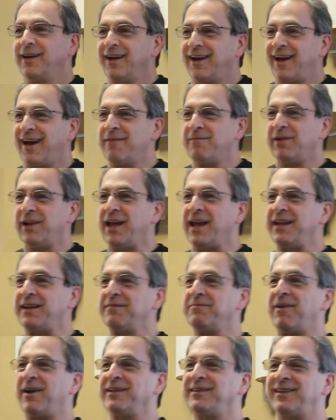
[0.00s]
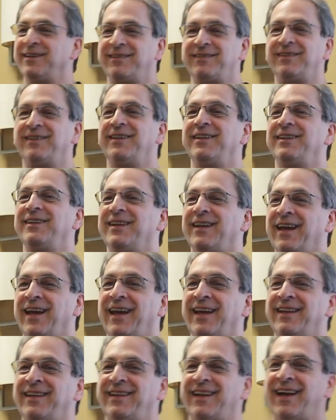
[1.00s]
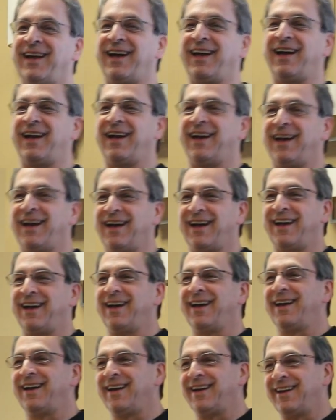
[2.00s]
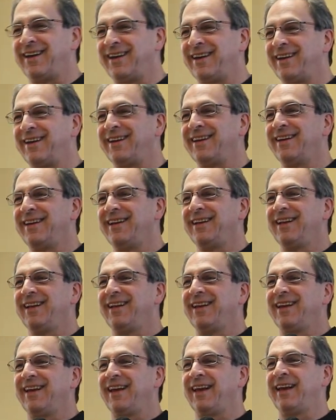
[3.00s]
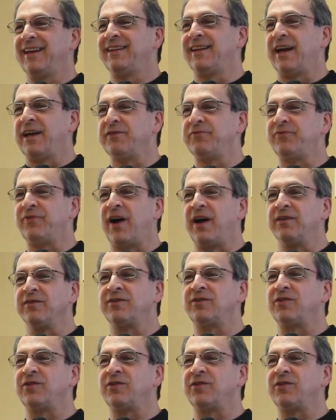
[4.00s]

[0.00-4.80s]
I'm late in my testing, and I found